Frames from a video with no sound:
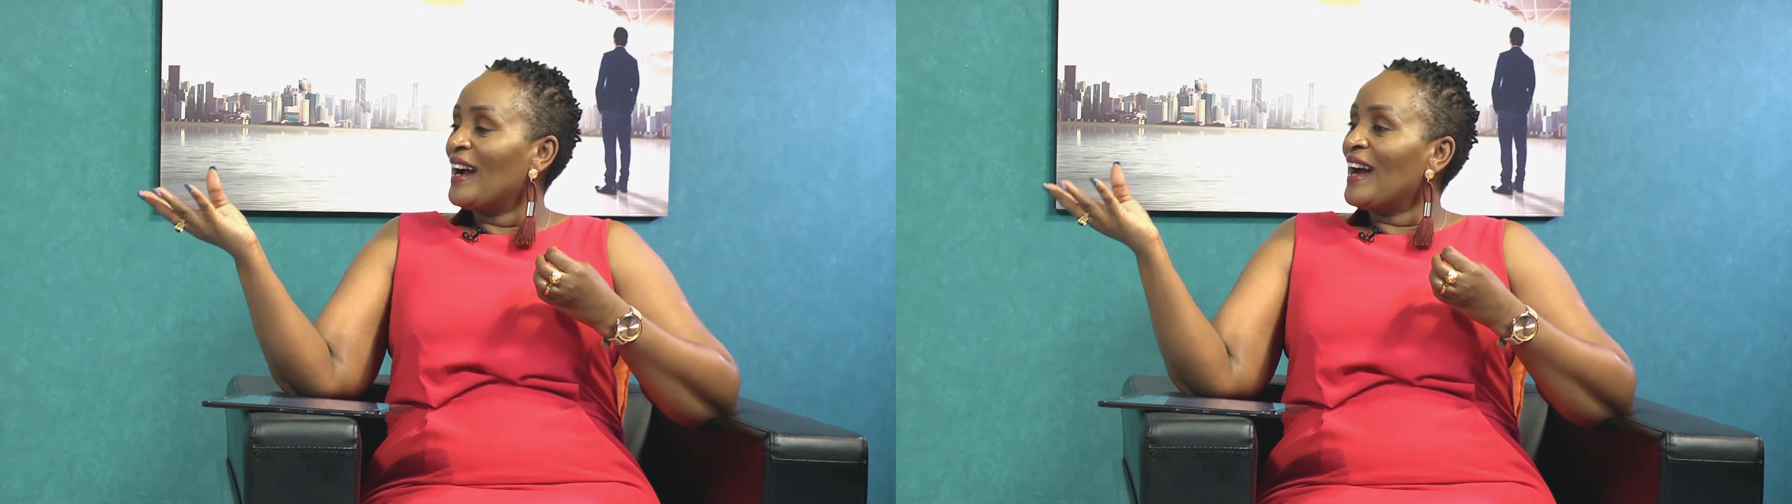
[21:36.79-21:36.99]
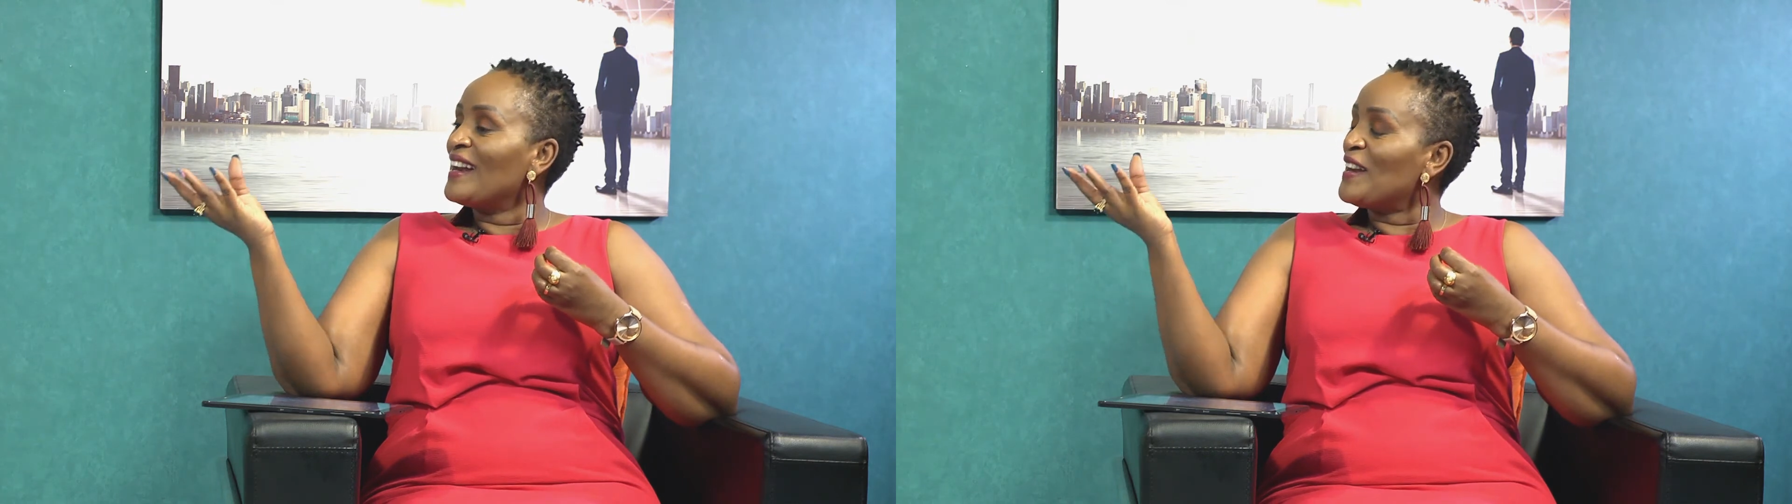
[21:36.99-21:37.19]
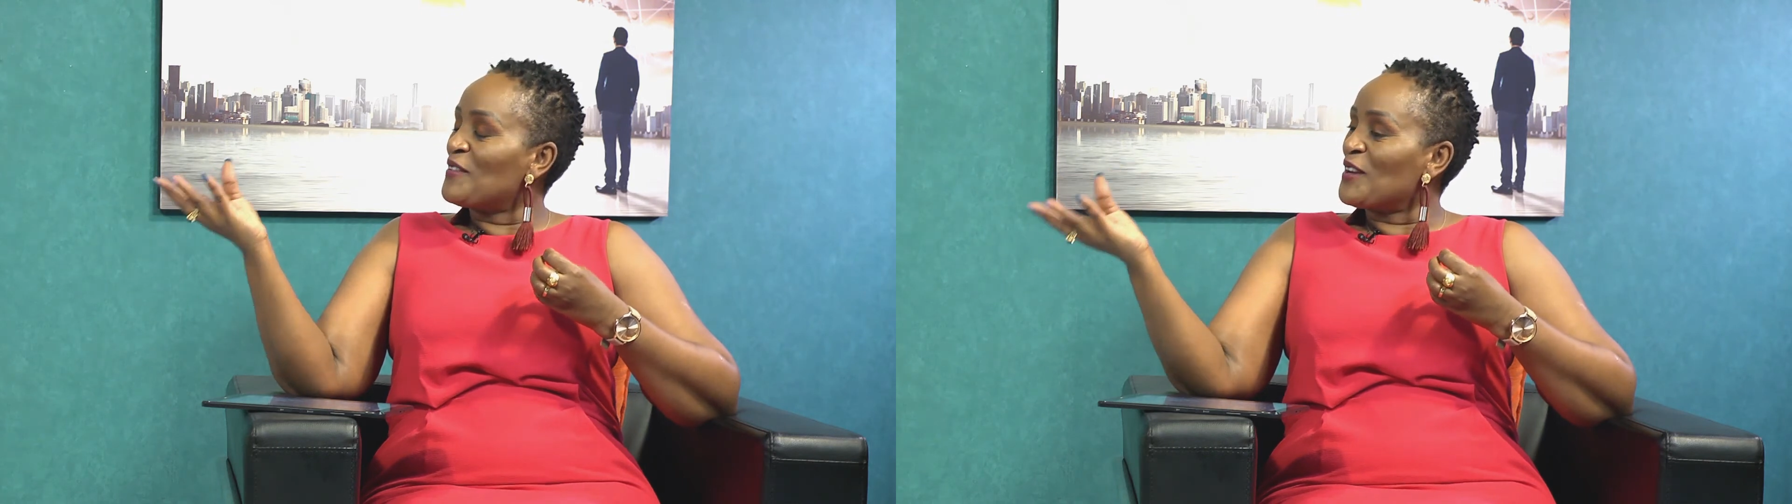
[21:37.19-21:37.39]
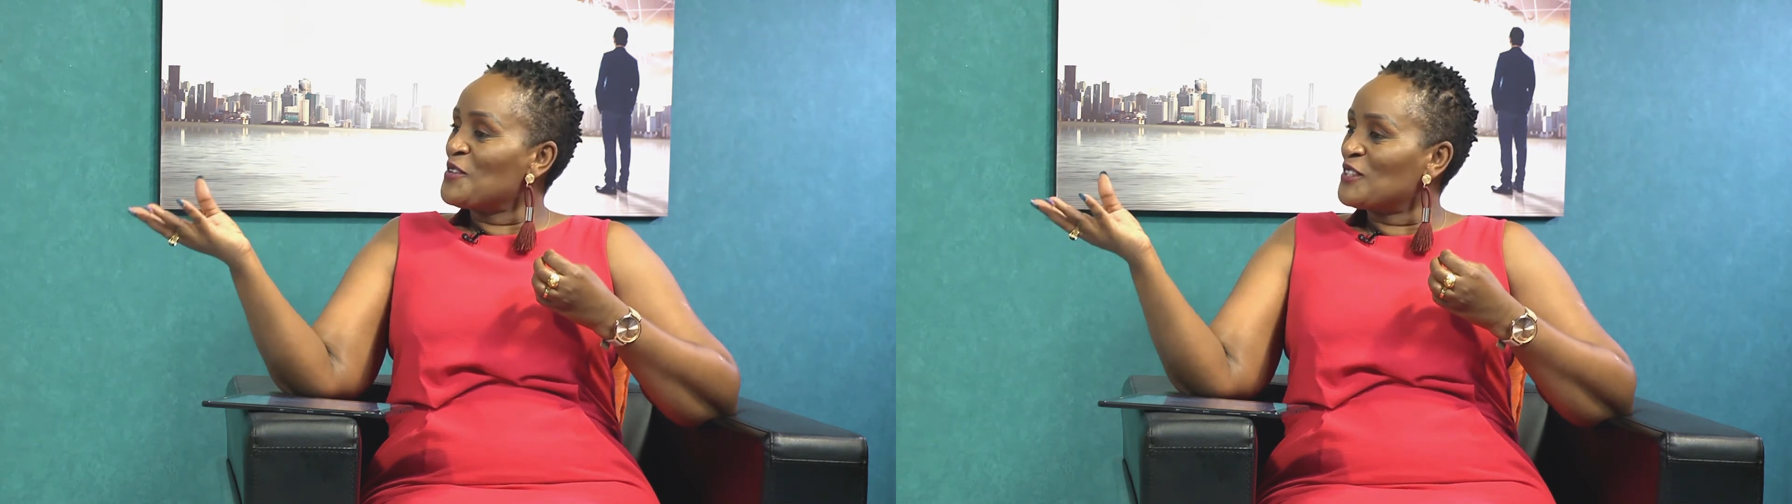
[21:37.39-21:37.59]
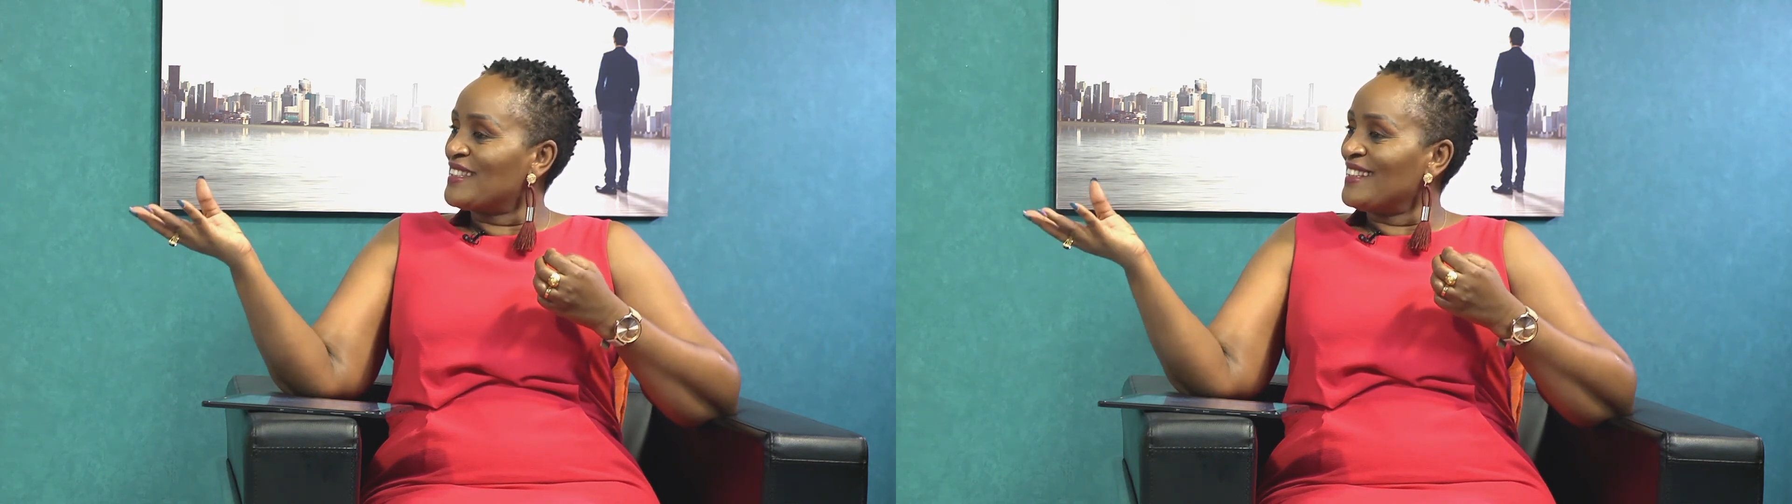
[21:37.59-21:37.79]
I'll never
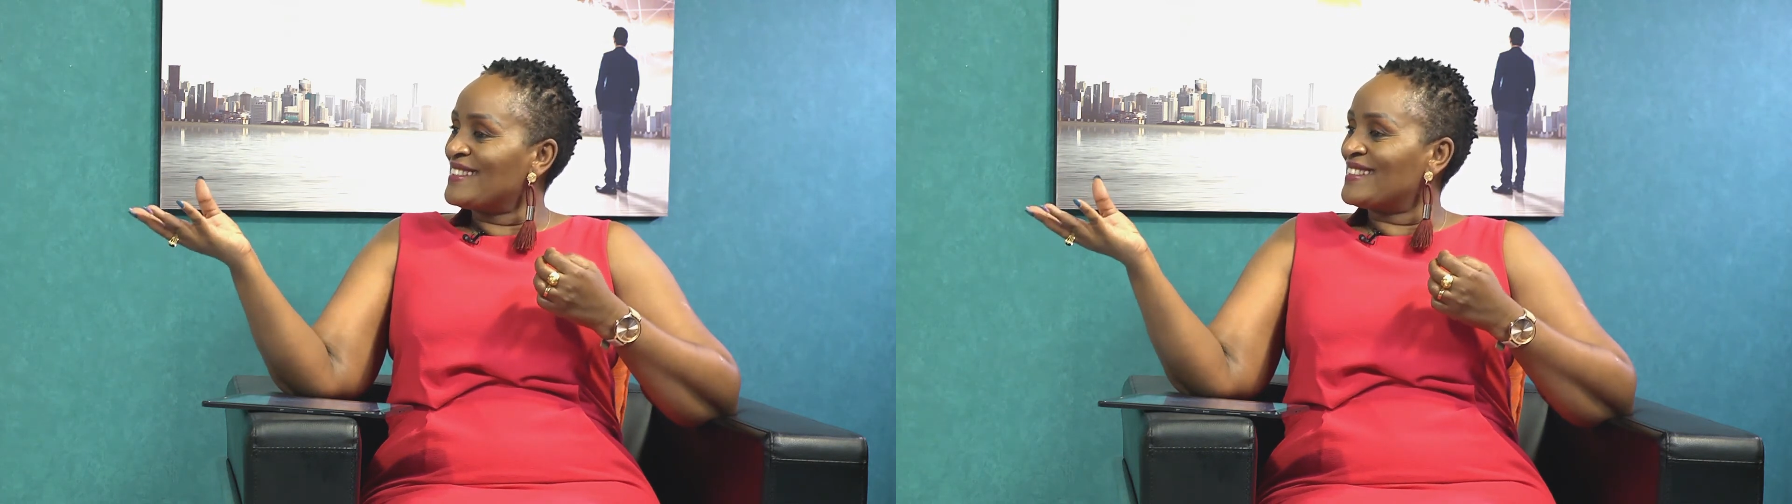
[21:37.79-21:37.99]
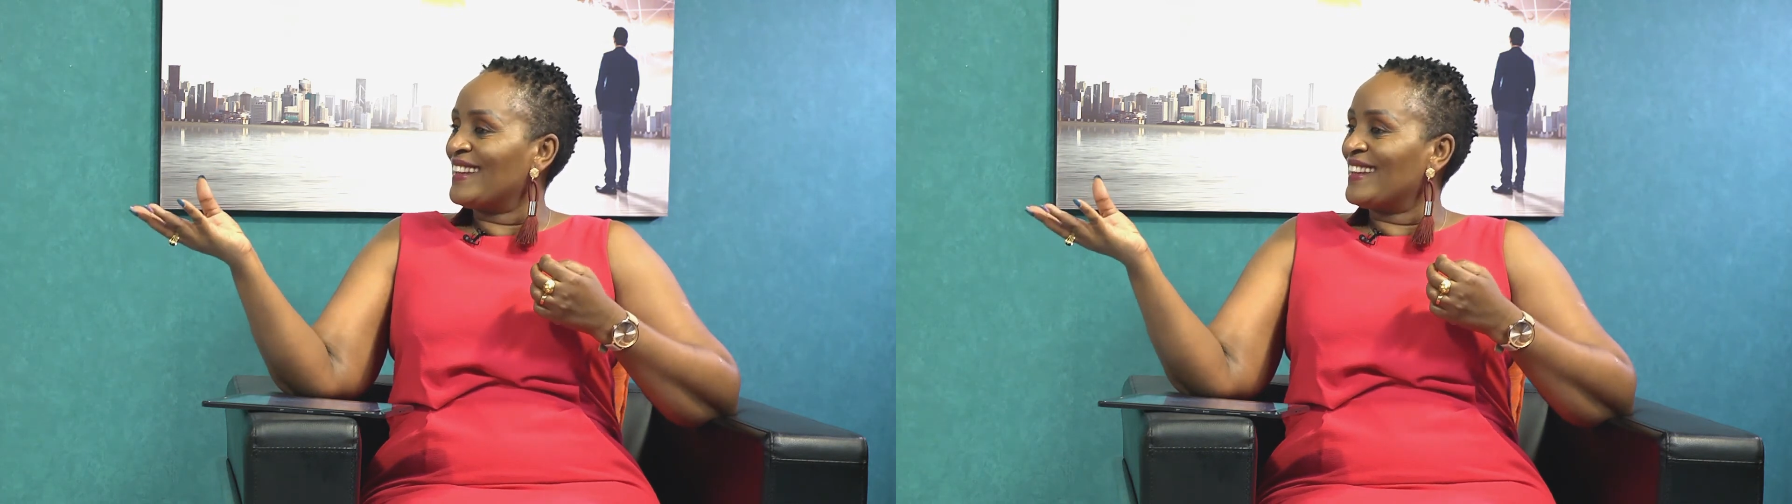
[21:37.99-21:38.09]
use it.